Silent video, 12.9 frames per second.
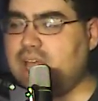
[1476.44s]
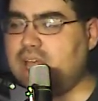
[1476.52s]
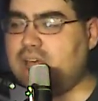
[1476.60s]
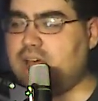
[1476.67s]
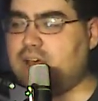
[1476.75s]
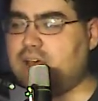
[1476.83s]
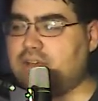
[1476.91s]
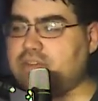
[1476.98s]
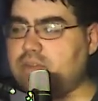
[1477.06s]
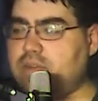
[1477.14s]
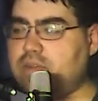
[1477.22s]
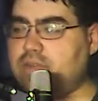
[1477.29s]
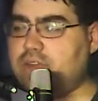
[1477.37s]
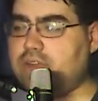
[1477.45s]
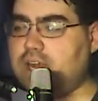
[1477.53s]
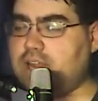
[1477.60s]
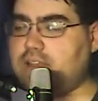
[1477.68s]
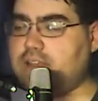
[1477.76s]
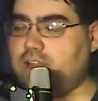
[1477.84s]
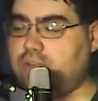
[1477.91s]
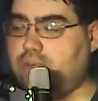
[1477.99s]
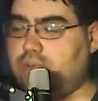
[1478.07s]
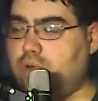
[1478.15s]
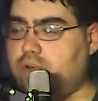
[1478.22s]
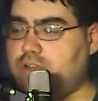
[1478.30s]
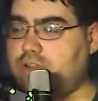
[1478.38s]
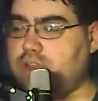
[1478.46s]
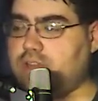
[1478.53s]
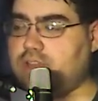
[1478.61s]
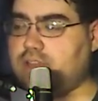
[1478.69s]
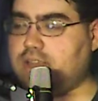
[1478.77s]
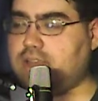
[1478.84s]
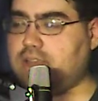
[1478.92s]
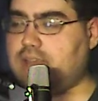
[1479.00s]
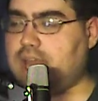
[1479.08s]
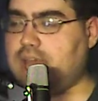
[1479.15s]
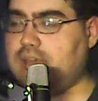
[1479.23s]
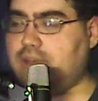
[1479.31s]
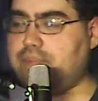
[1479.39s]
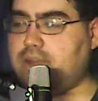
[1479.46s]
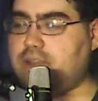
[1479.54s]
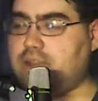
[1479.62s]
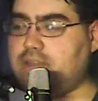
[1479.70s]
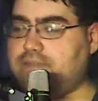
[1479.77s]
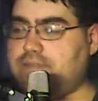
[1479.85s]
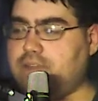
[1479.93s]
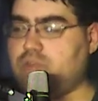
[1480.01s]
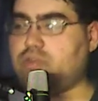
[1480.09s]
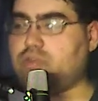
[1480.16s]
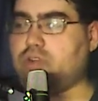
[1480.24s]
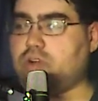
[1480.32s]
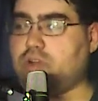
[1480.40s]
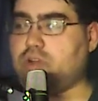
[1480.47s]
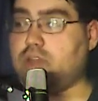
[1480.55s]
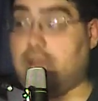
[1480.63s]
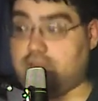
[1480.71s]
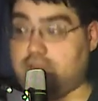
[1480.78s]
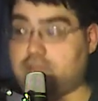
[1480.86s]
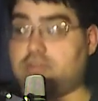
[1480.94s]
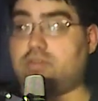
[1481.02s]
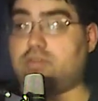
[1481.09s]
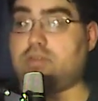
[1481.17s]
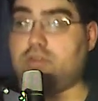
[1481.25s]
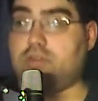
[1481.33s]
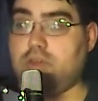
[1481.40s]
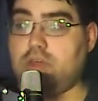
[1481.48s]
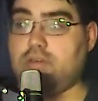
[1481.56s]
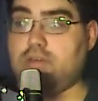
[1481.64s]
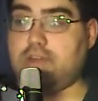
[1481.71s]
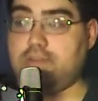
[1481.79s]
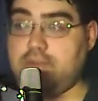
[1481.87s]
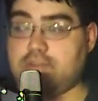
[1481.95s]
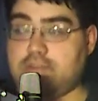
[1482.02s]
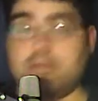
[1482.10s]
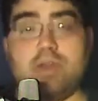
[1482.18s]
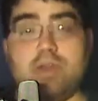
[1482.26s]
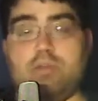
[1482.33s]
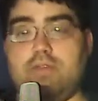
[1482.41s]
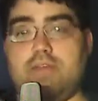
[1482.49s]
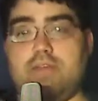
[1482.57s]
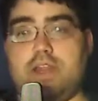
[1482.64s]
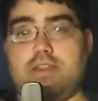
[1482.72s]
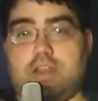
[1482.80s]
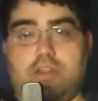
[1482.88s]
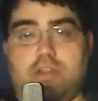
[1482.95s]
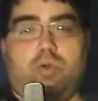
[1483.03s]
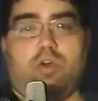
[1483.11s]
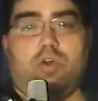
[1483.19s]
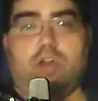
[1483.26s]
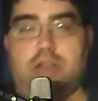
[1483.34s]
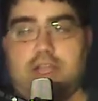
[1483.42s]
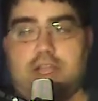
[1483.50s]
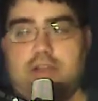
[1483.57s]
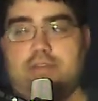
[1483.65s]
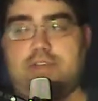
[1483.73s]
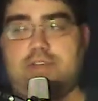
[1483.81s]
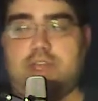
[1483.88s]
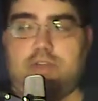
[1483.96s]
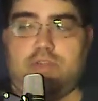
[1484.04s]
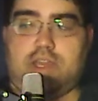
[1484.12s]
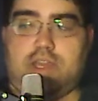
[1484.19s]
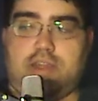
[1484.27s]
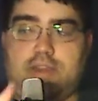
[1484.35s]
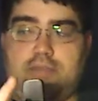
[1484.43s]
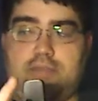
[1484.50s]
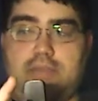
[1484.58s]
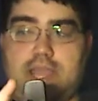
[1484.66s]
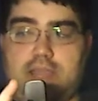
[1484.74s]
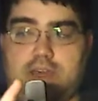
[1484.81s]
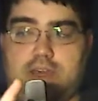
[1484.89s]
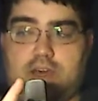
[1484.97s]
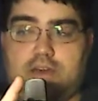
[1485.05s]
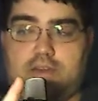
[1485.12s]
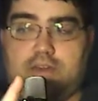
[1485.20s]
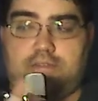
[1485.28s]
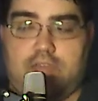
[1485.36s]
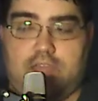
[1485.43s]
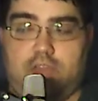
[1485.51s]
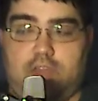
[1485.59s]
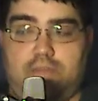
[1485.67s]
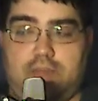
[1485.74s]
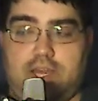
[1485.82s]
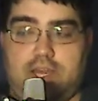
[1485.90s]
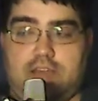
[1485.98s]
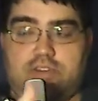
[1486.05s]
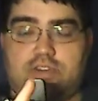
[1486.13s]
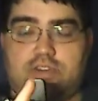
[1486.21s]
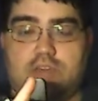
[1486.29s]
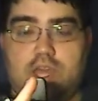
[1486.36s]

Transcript: Uh, if someone invented a teleporter, do you think that happened in the future? Yes. I'd be if somebody would invent a teleporter, I guarantee you they could make uh, UPS,